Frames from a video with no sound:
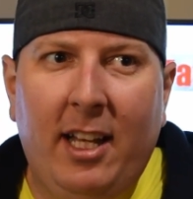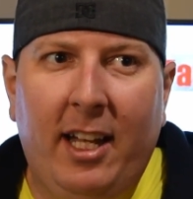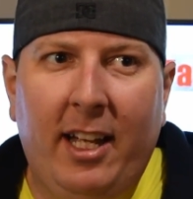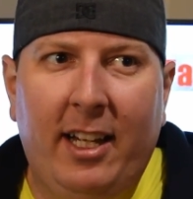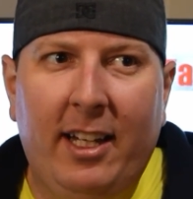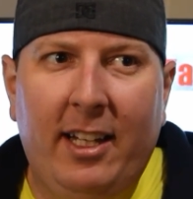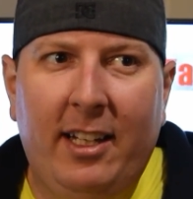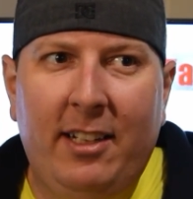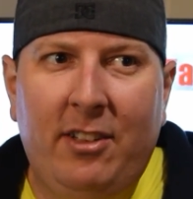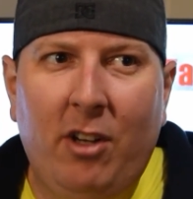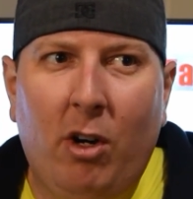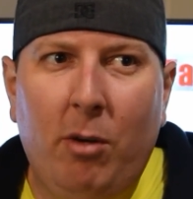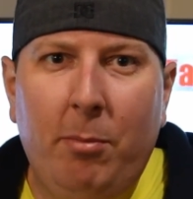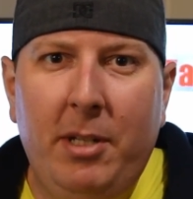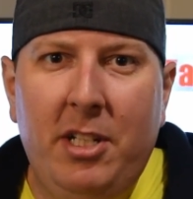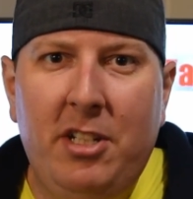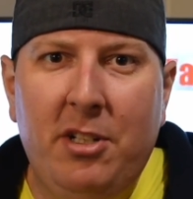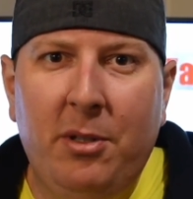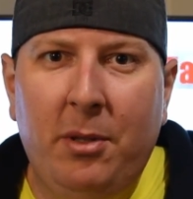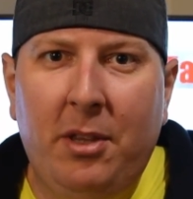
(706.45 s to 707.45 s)
Like, don't
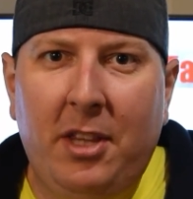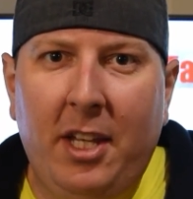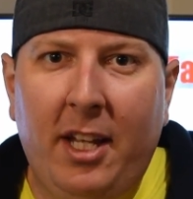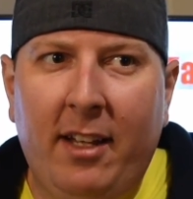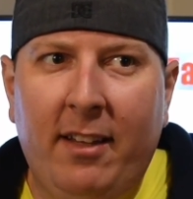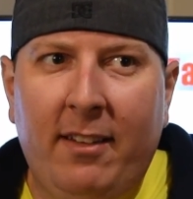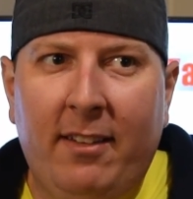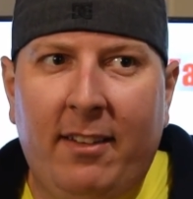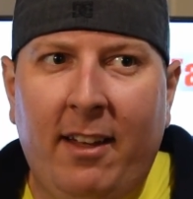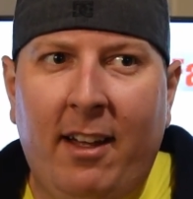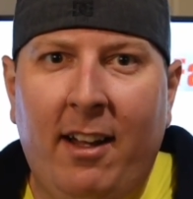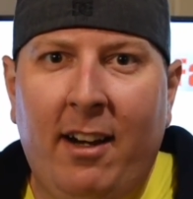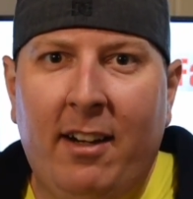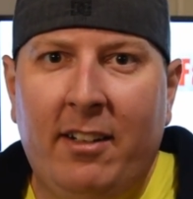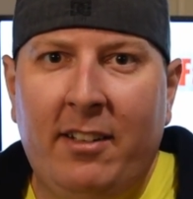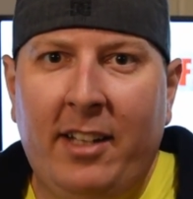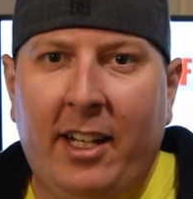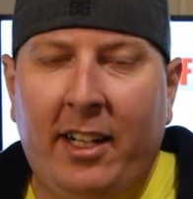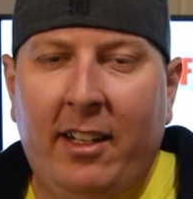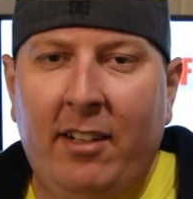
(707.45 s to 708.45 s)
be doing things
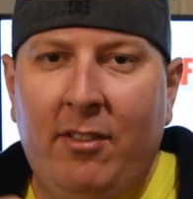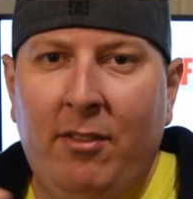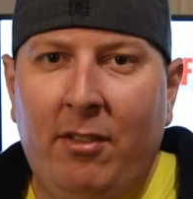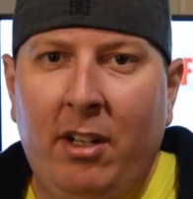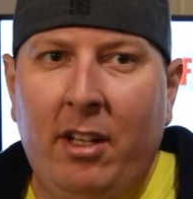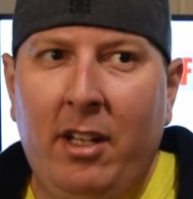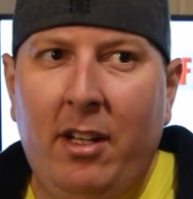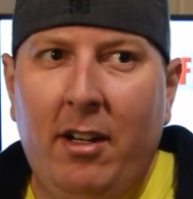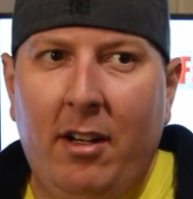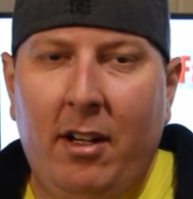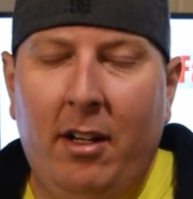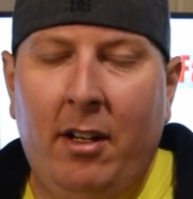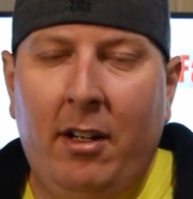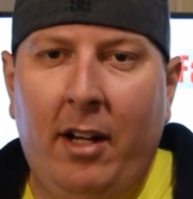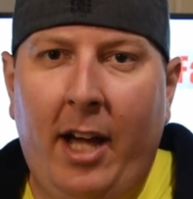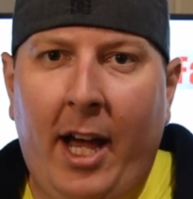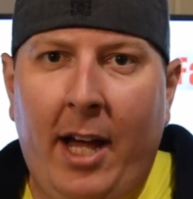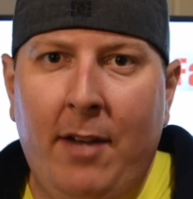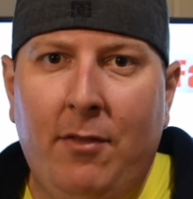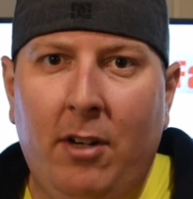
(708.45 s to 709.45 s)
that could really
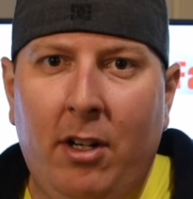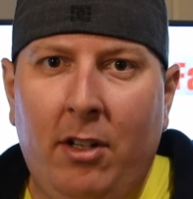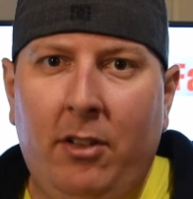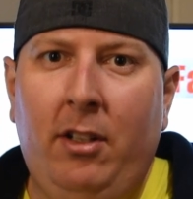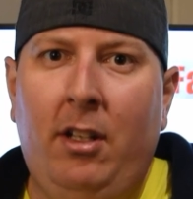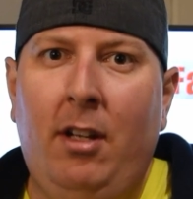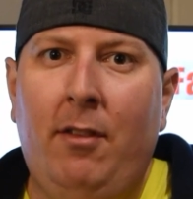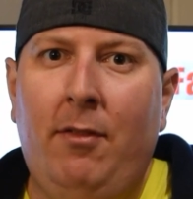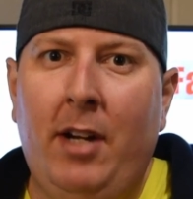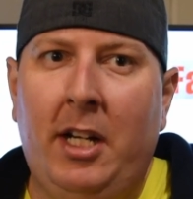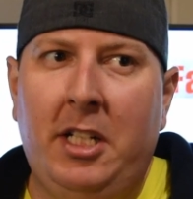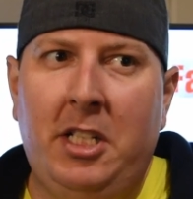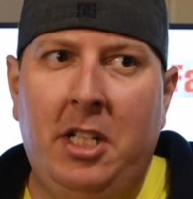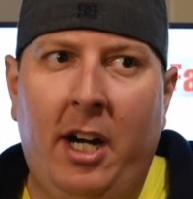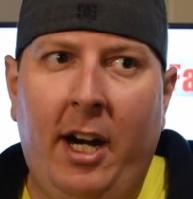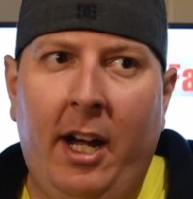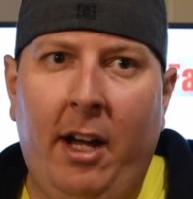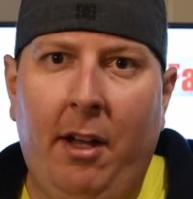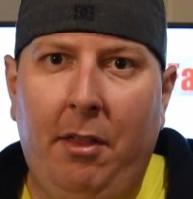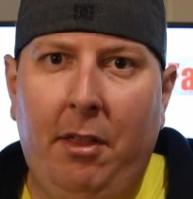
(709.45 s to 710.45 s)
adversely affect
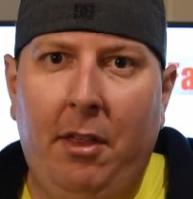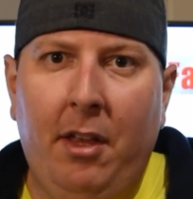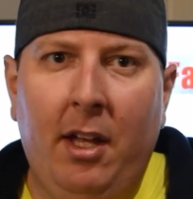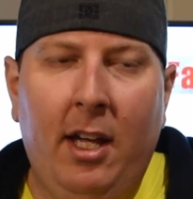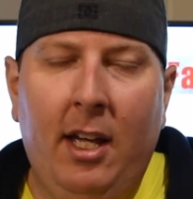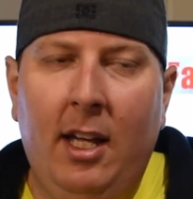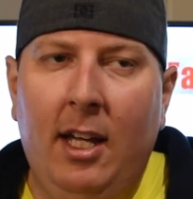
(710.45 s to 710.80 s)
your health.